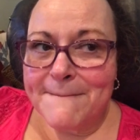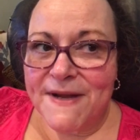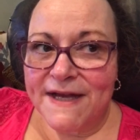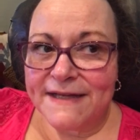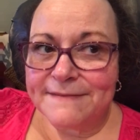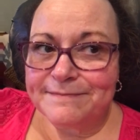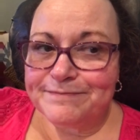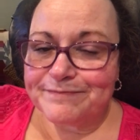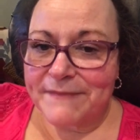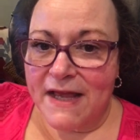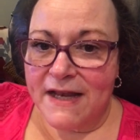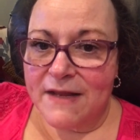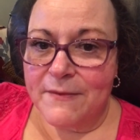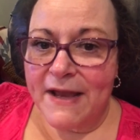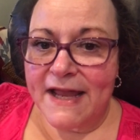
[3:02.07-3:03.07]
But
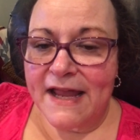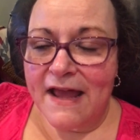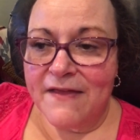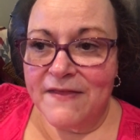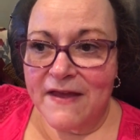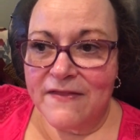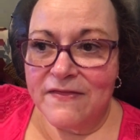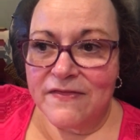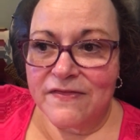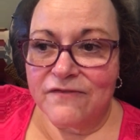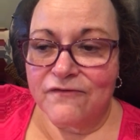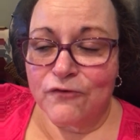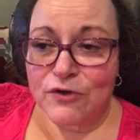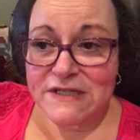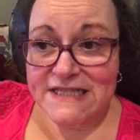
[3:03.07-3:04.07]
anyway, and then
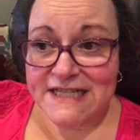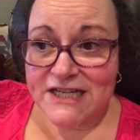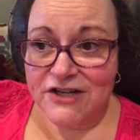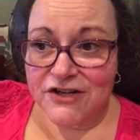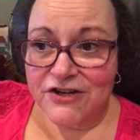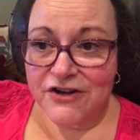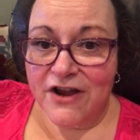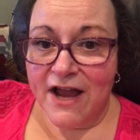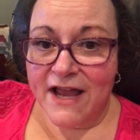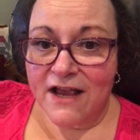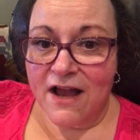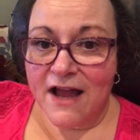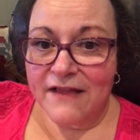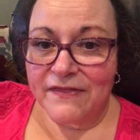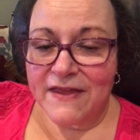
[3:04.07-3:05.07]
for dinner, I
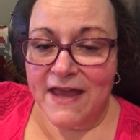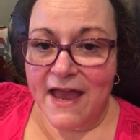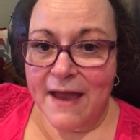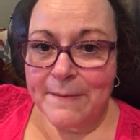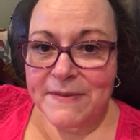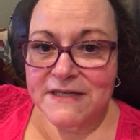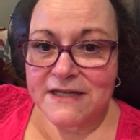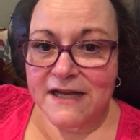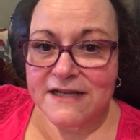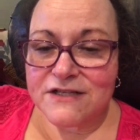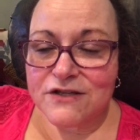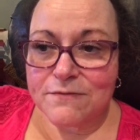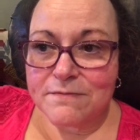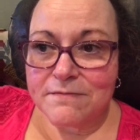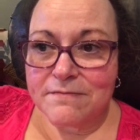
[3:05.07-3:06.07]
got the
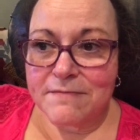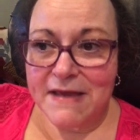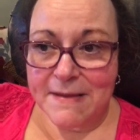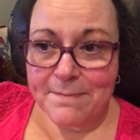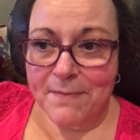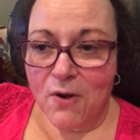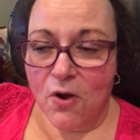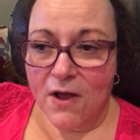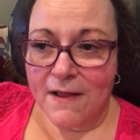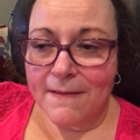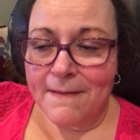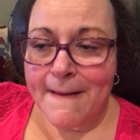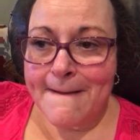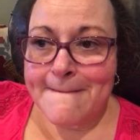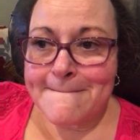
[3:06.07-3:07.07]
appetizer
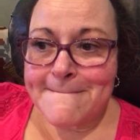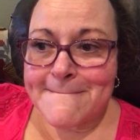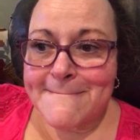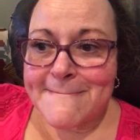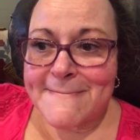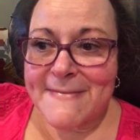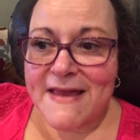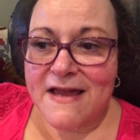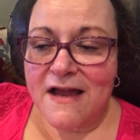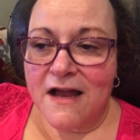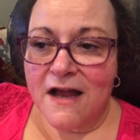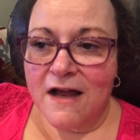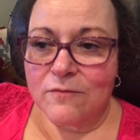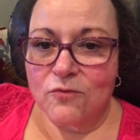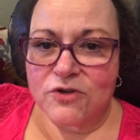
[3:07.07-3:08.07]
meatball,
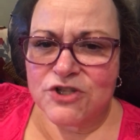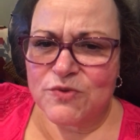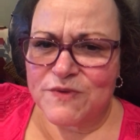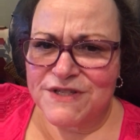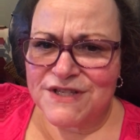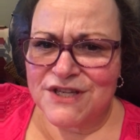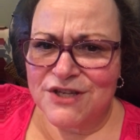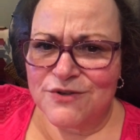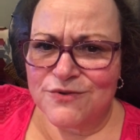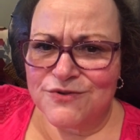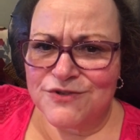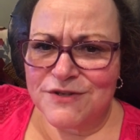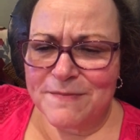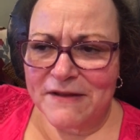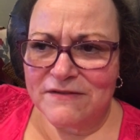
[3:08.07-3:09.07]
which was
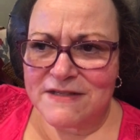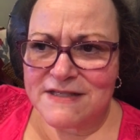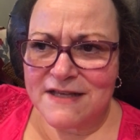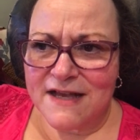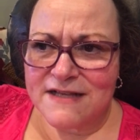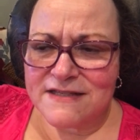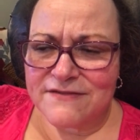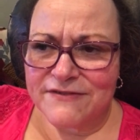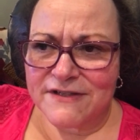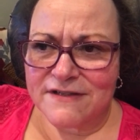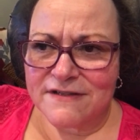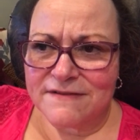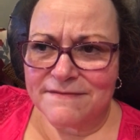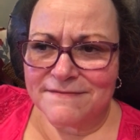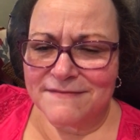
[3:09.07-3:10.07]
huge, about the size of
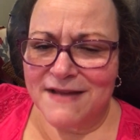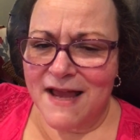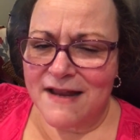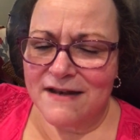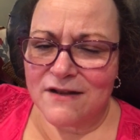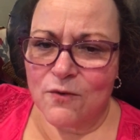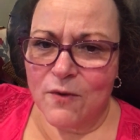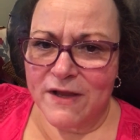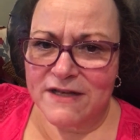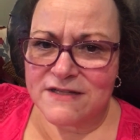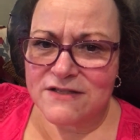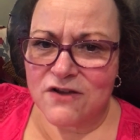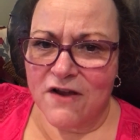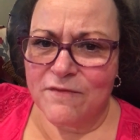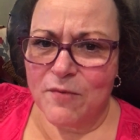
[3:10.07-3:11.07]
not quite a
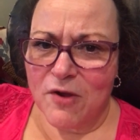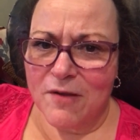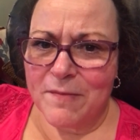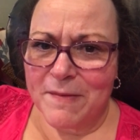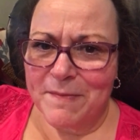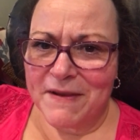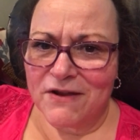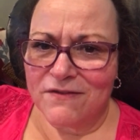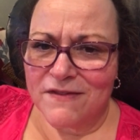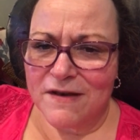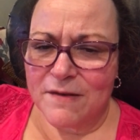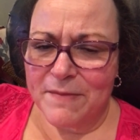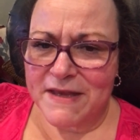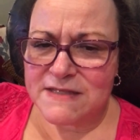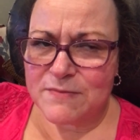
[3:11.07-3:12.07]
softball, but bigger than
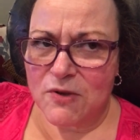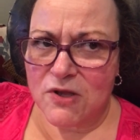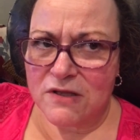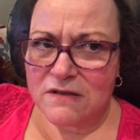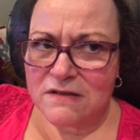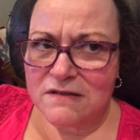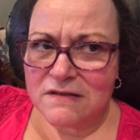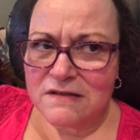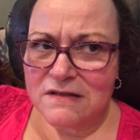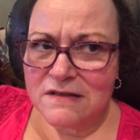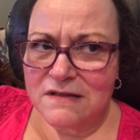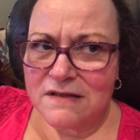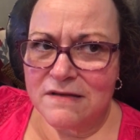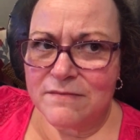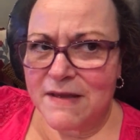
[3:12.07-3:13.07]
a baseball,
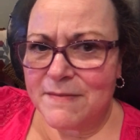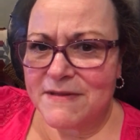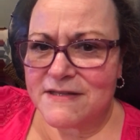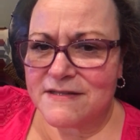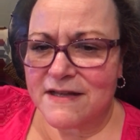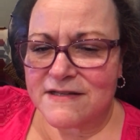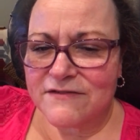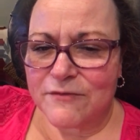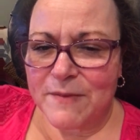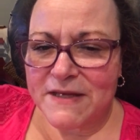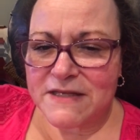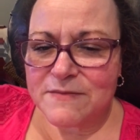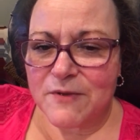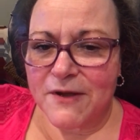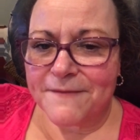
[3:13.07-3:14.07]
maybe the size of a
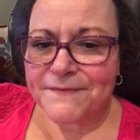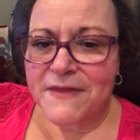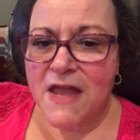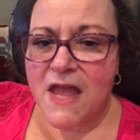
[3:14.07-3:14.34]
baseball.